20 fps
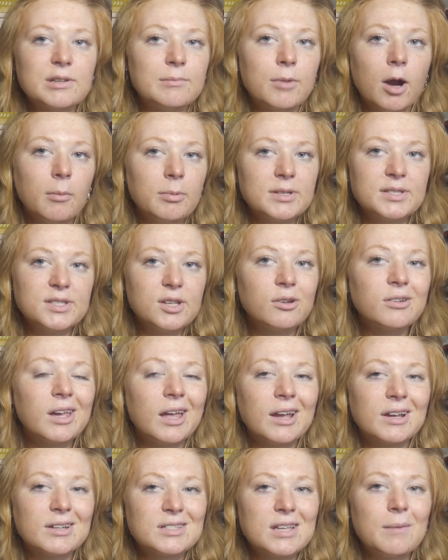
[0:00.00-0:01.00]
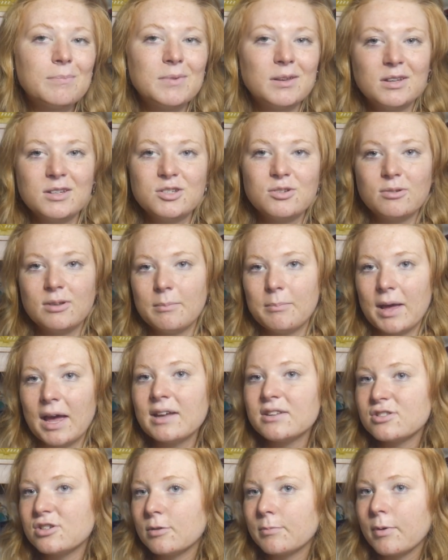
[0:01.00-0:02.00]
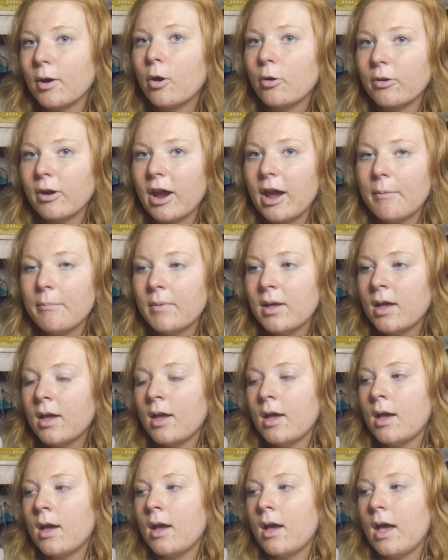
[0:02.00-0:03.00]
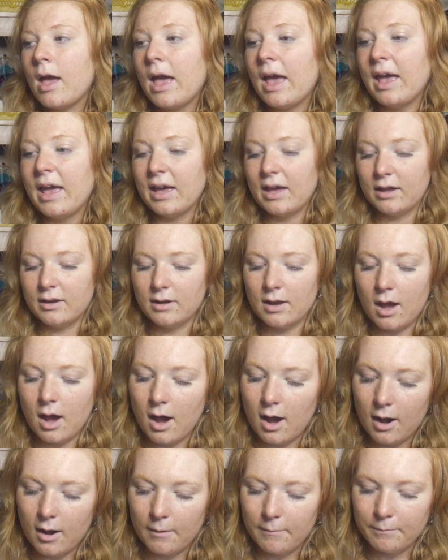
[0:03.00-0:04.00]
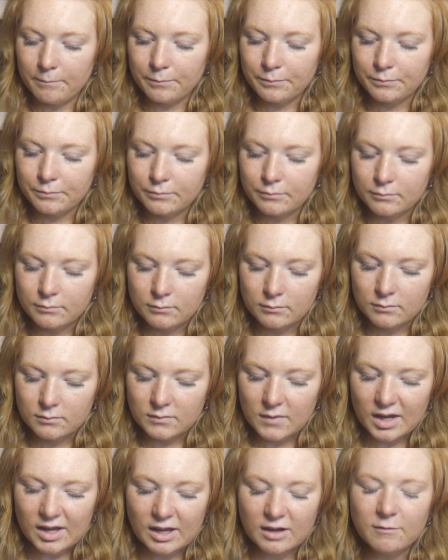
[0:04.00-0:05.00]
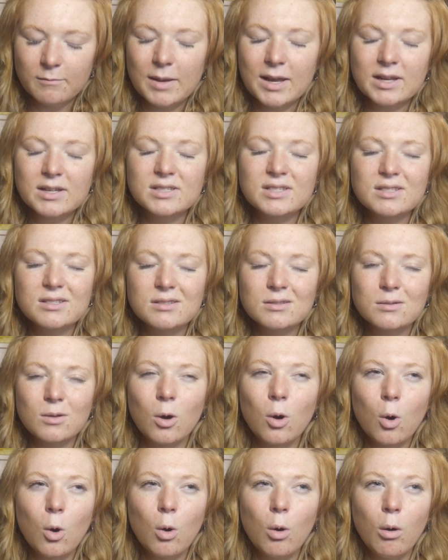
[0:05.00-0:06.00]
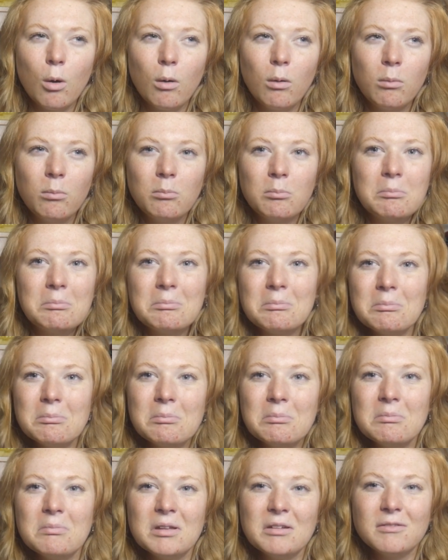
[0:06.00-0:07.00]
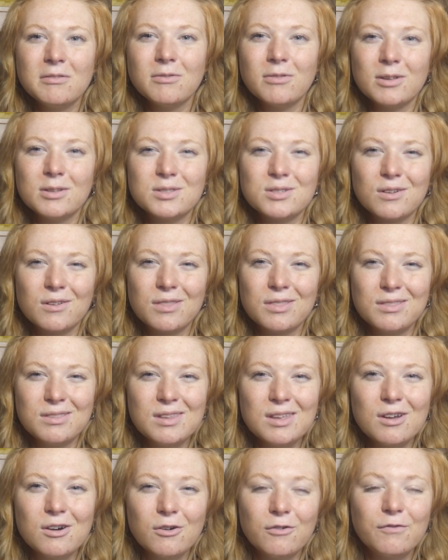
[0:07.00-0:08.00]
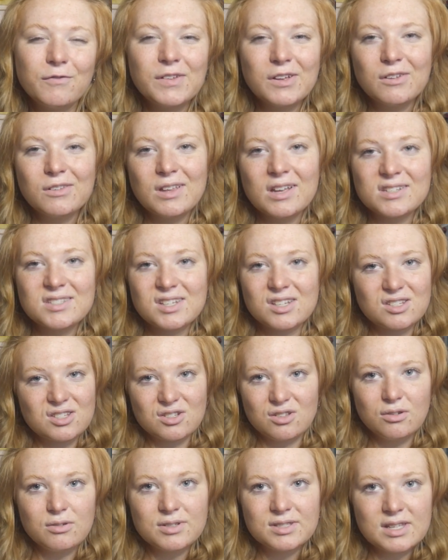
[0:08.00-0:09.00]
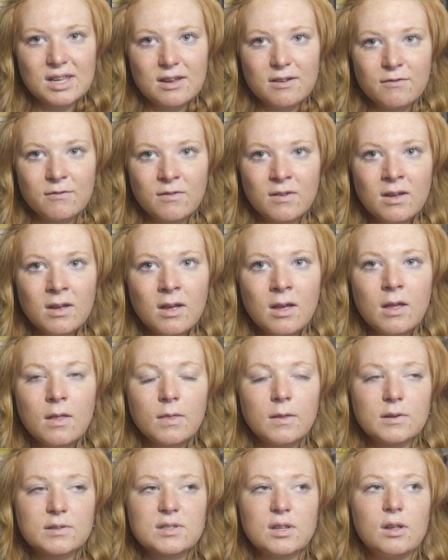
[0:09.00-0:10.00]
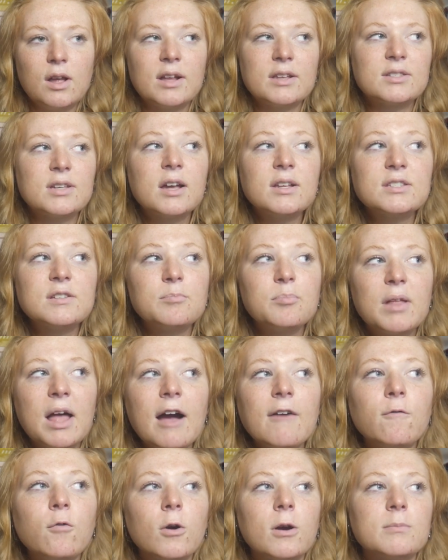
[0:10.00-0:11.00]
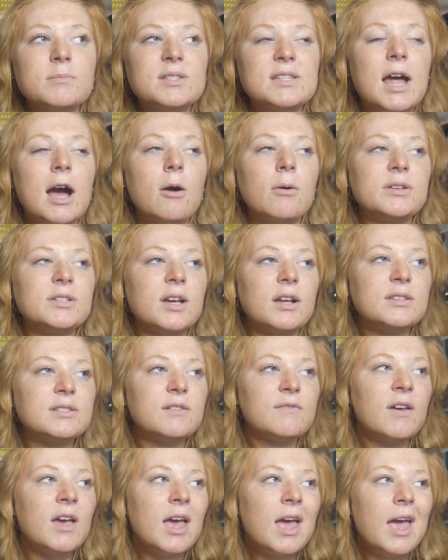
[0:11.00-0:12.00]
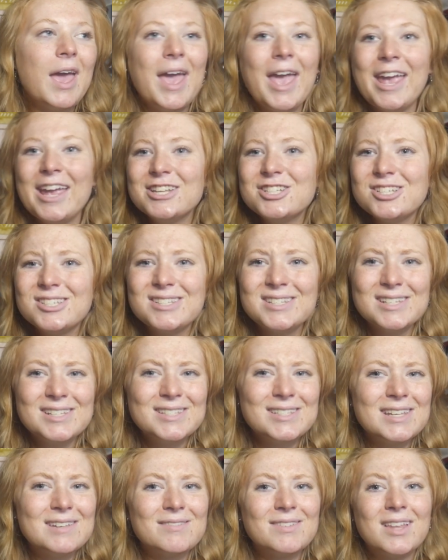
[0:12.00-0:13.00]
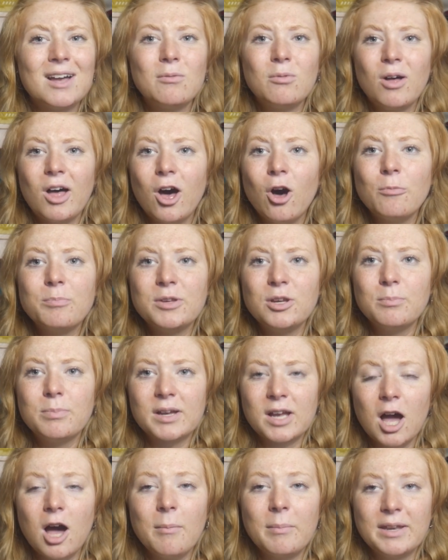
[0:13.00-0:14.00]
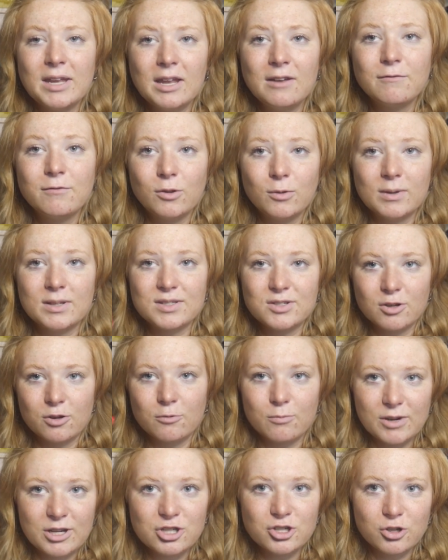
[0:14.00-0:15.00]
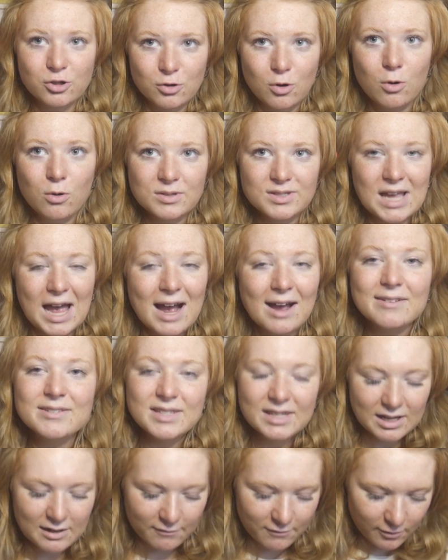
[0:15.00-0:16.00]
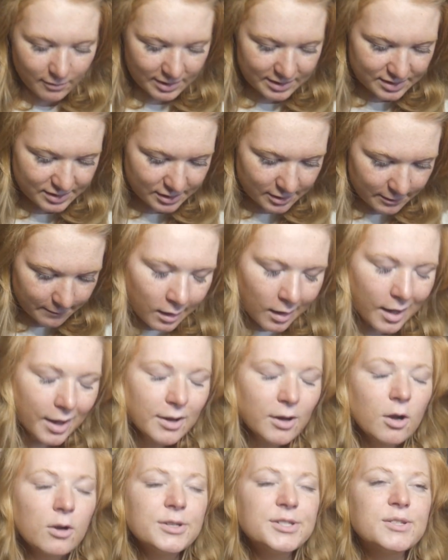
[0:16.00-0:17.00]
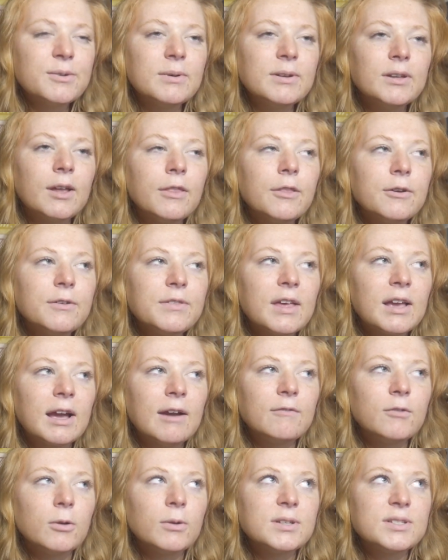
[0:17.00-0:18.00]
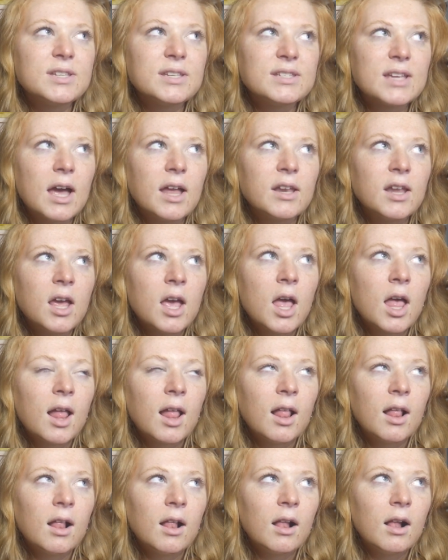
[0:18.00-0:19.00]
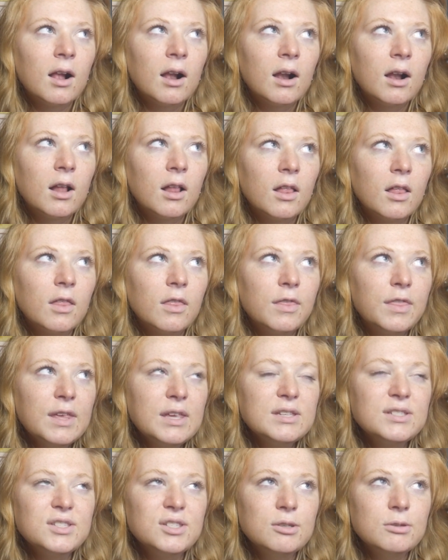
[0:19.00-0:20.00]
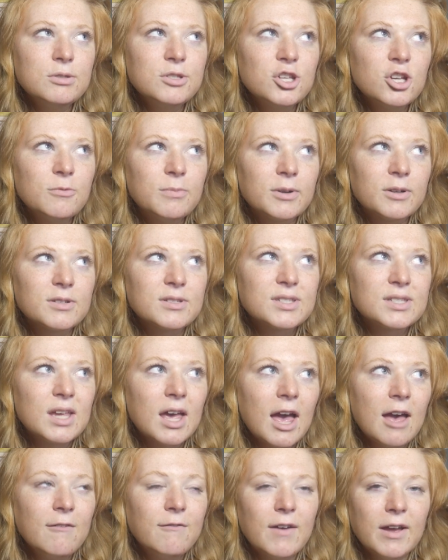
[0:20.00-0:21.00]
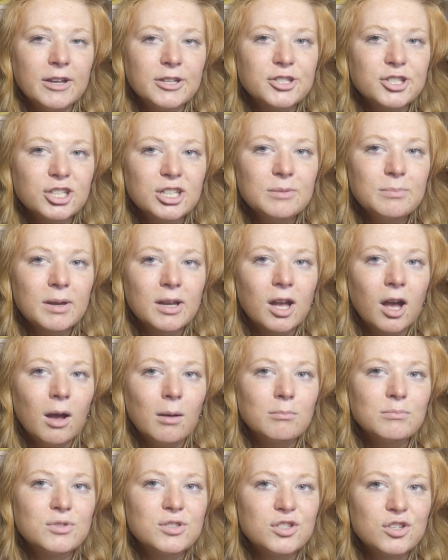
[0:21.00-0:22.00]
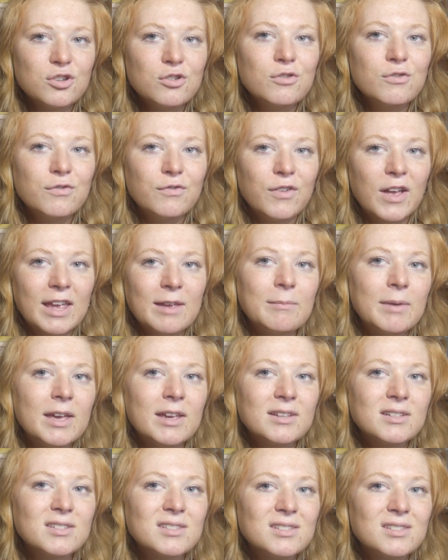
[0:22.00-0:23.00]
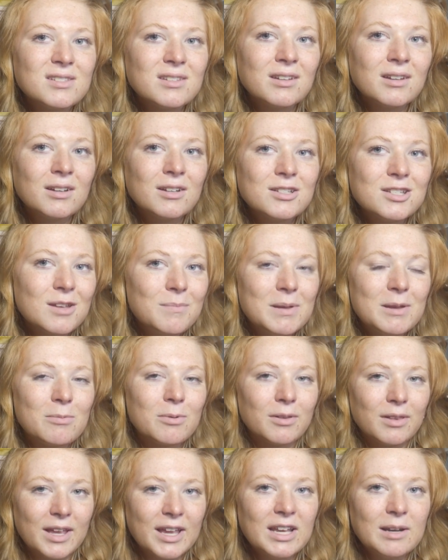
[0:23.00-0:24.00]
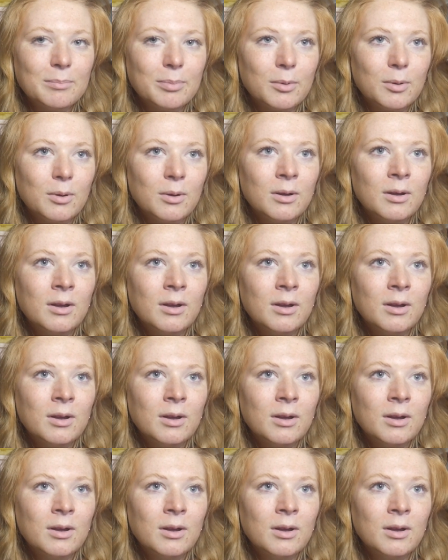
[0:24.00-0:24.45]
and probably still get accepted into an ambassador program, and that kind of makes the whole influencer deal feel less exclusive. There's a lot, tons of platforms now and tons of agencies even that will help you become an influencer and reach your goals as an influencer. And also another thing I've noticed is that these YouTubers eventually become too famous to be relatable.